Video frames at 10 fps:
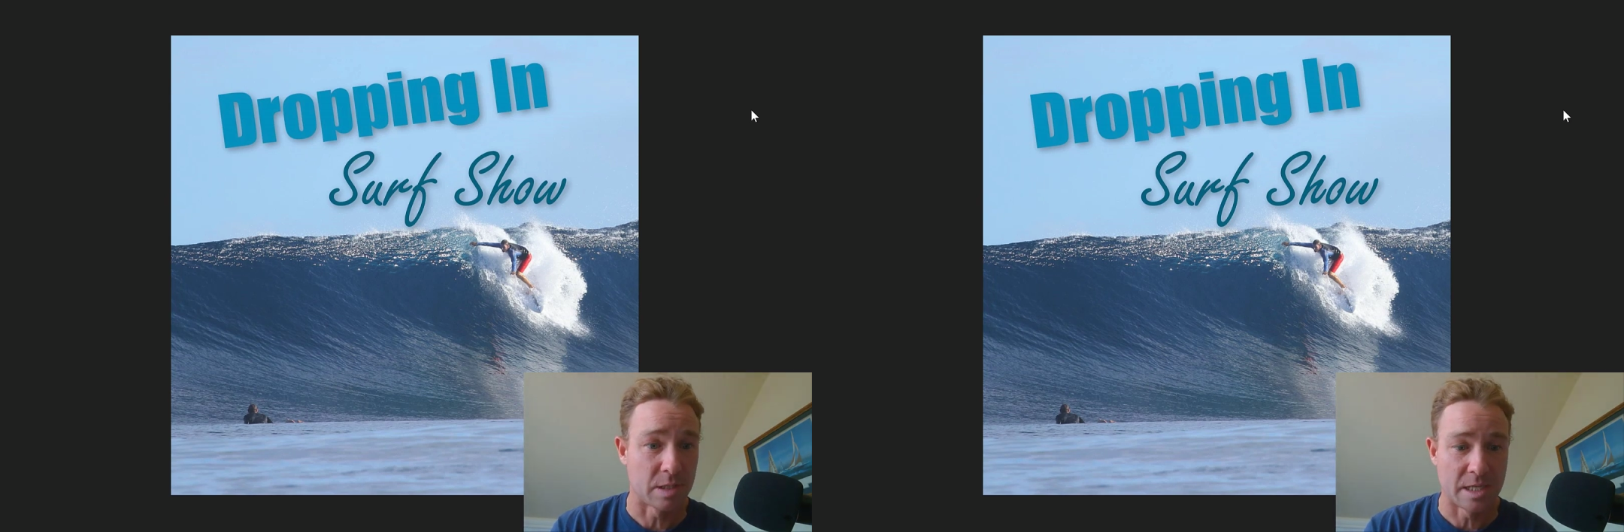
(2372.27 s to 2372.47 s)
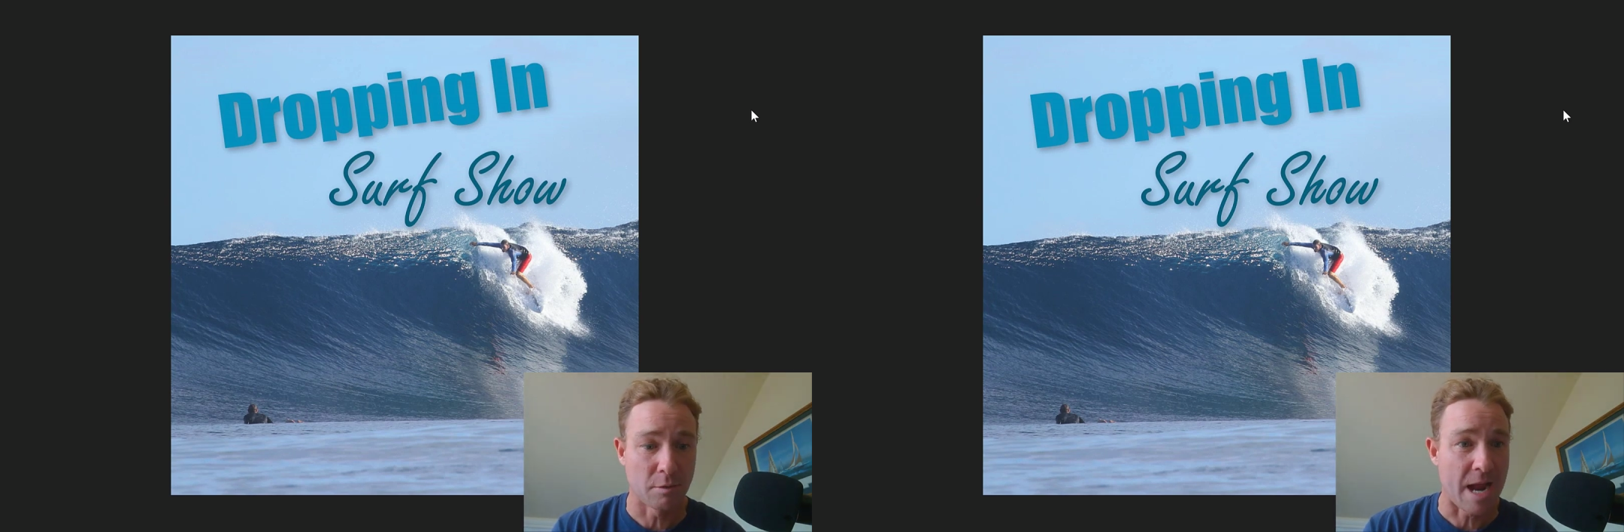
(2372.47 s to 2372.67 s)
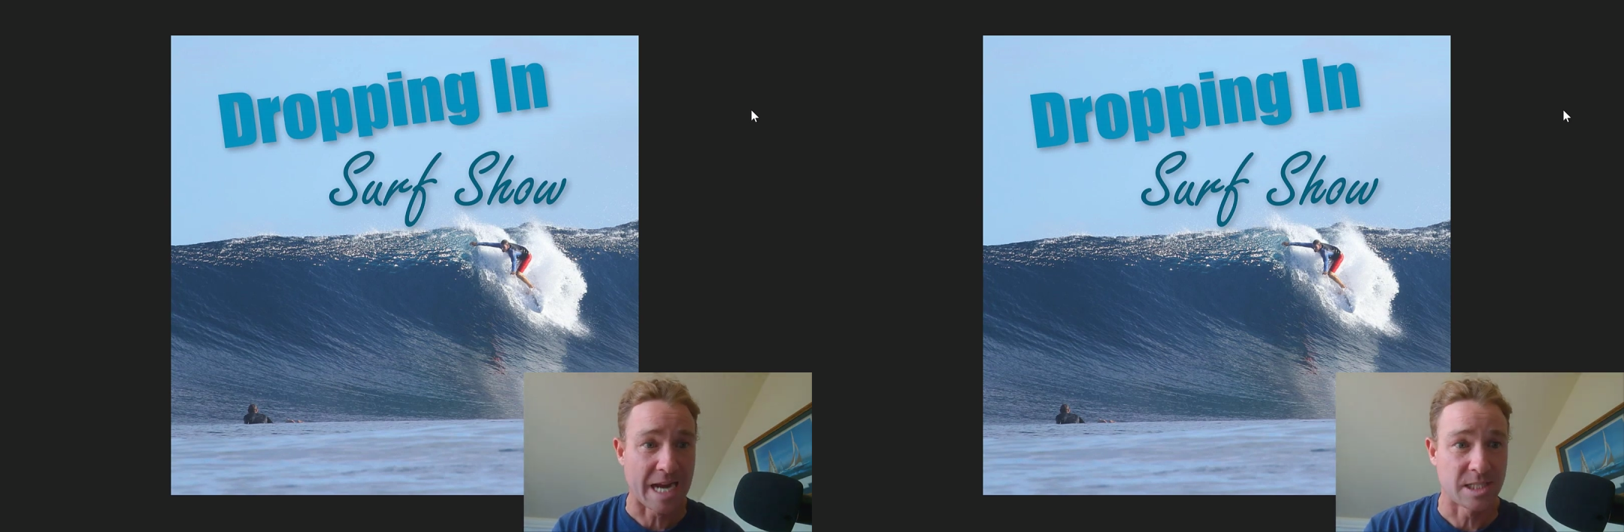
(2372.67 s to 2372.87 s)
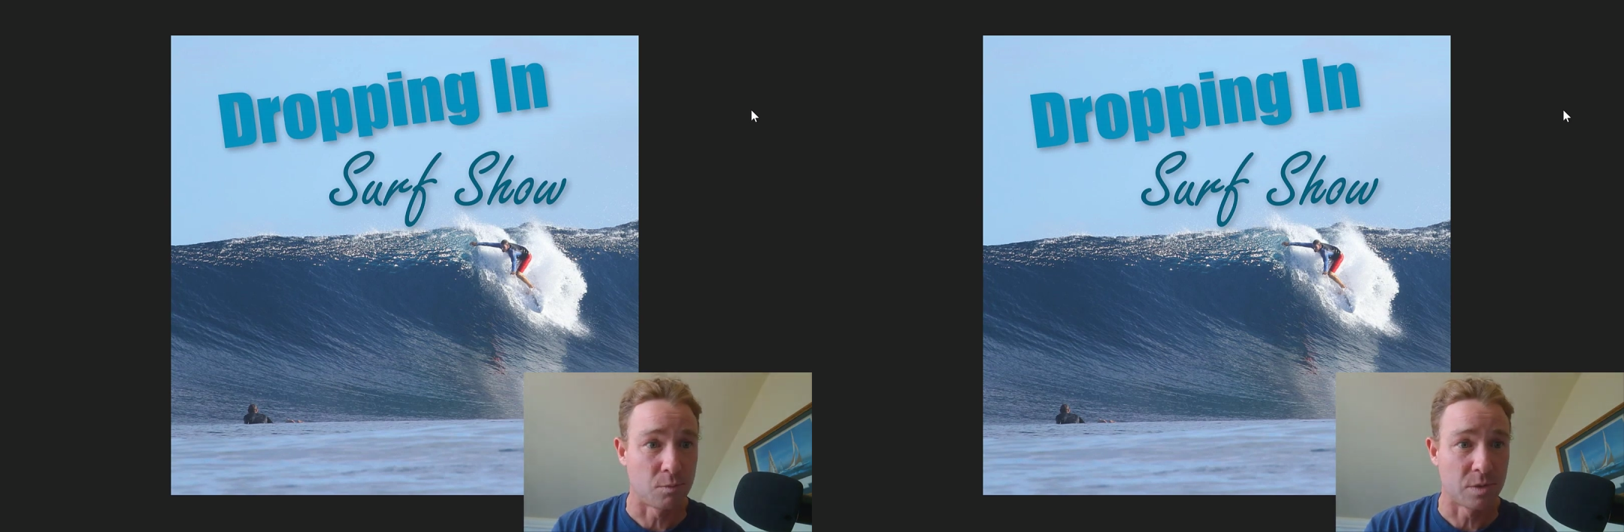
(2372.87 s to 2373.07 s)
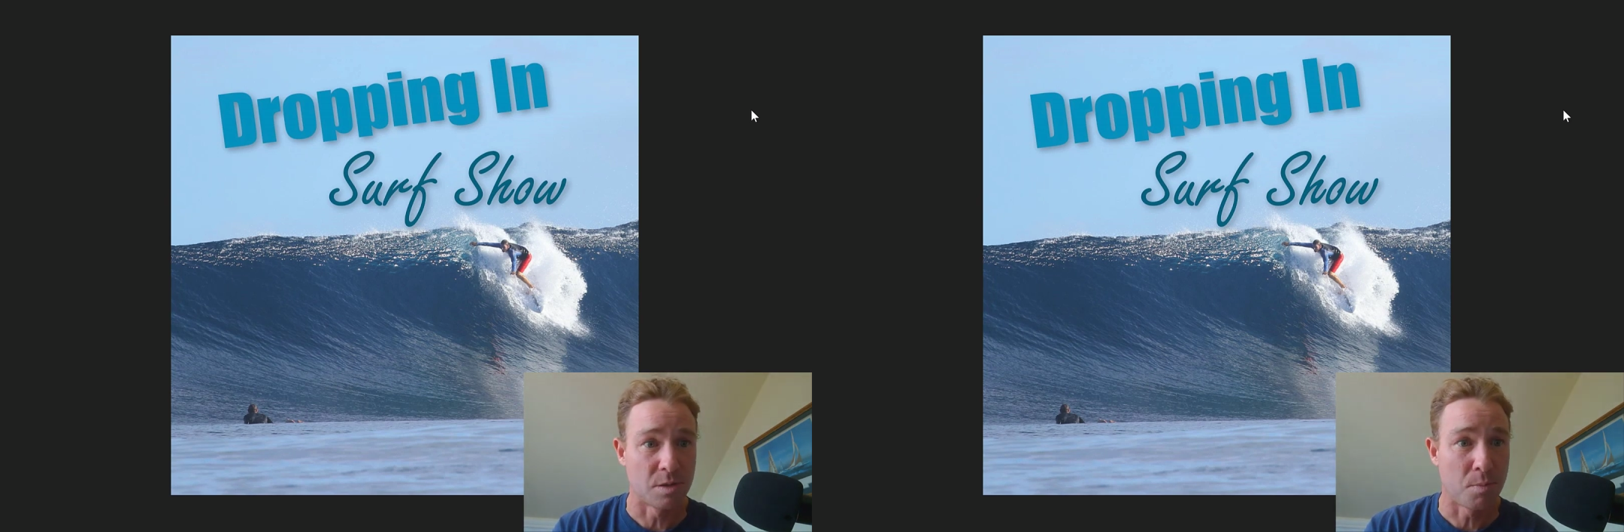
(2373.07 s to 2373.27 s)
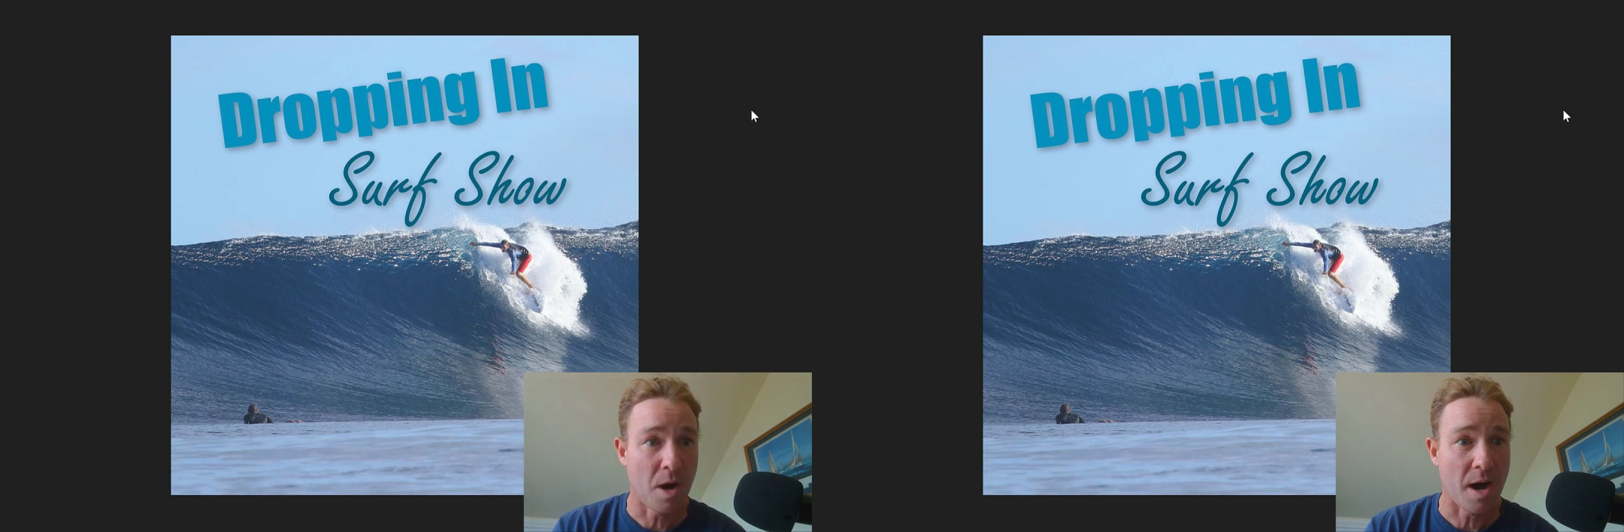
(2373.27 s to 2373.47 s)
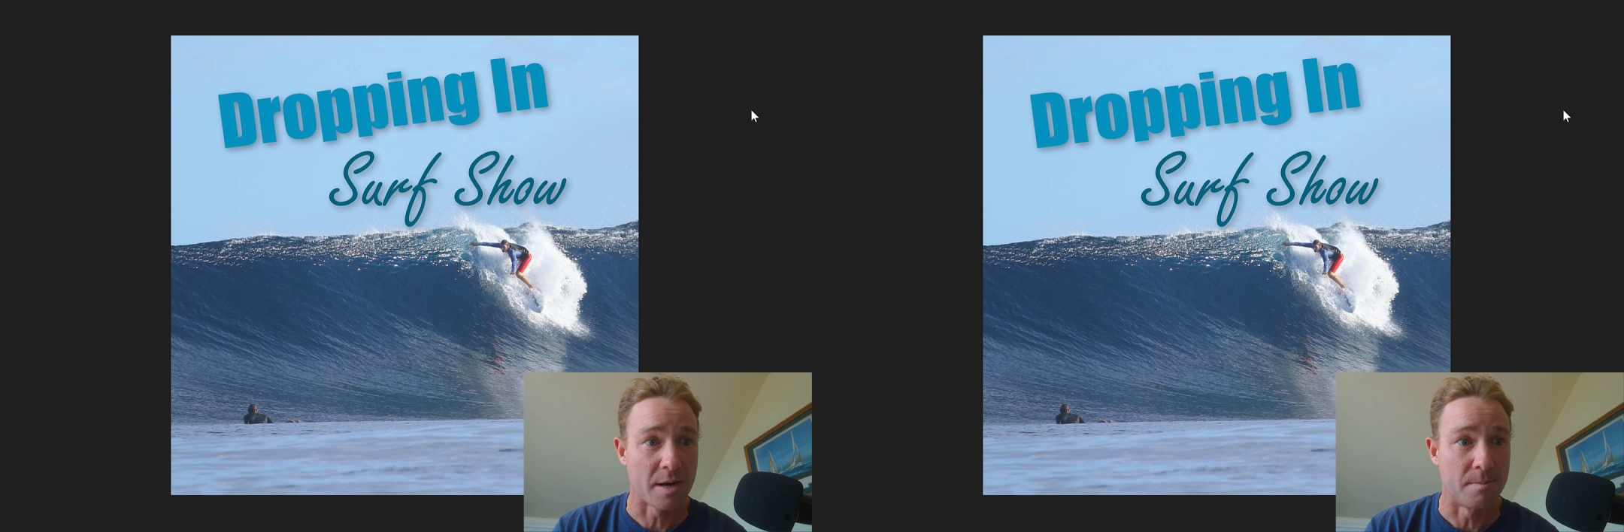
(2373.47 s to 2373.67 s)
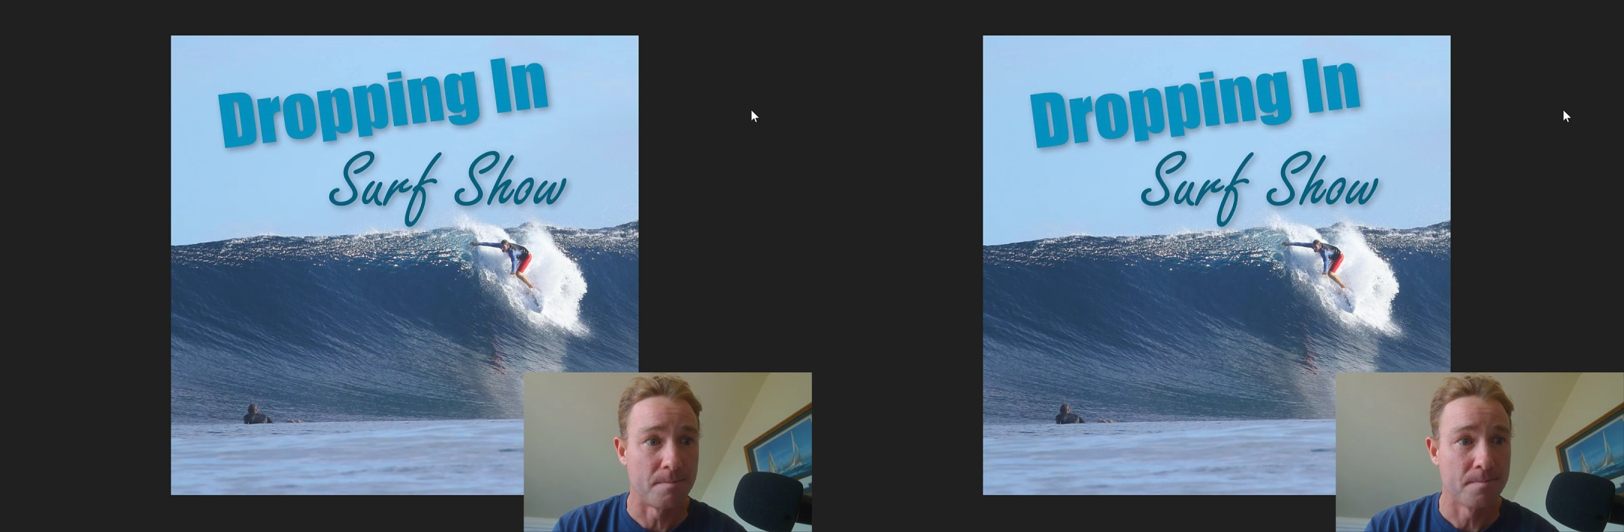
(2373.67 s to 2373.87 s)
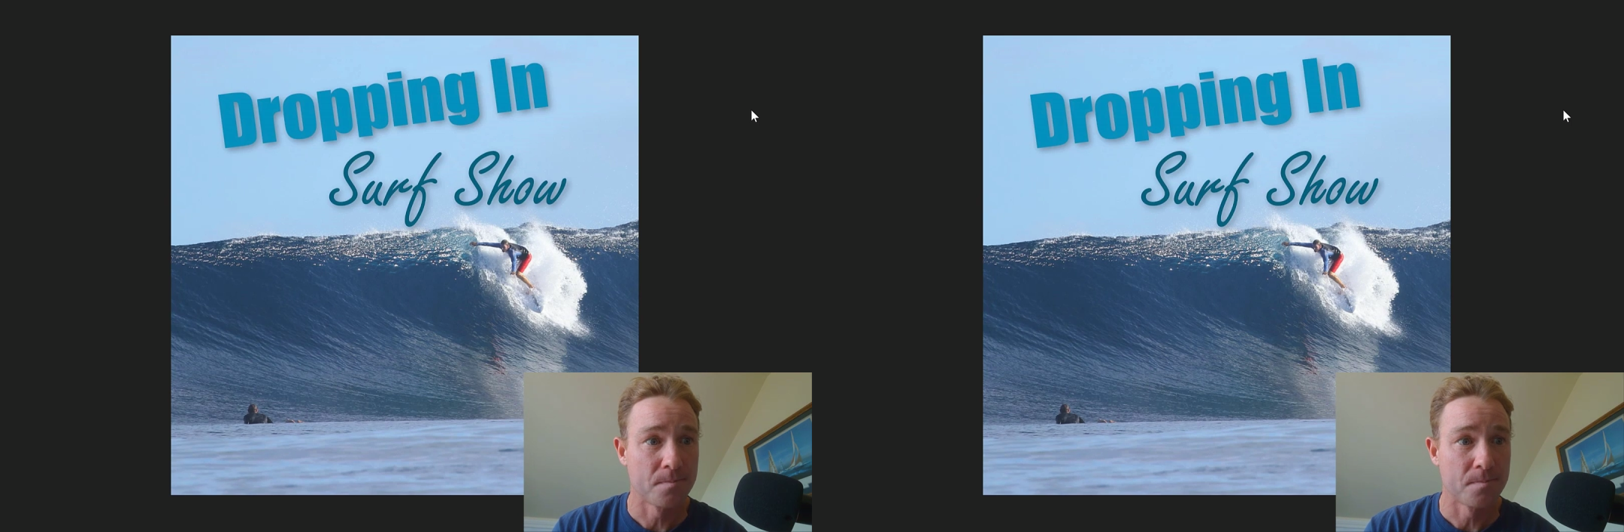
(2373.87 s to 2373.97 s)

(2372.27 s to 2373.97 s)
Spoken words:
interacting with the bottom.